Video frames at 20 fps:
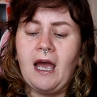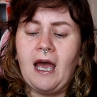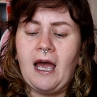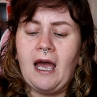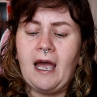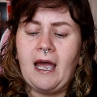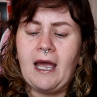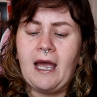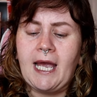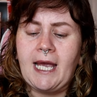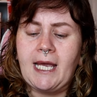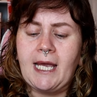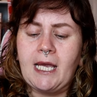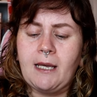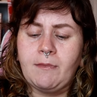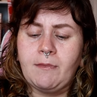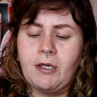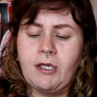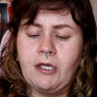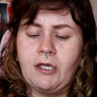
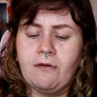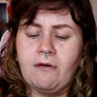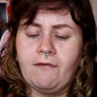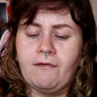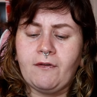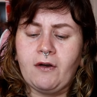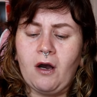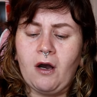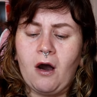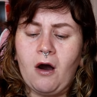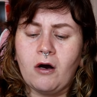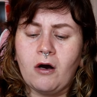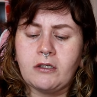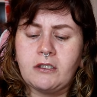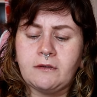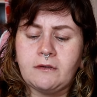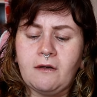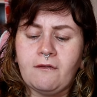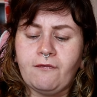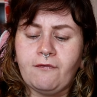You've got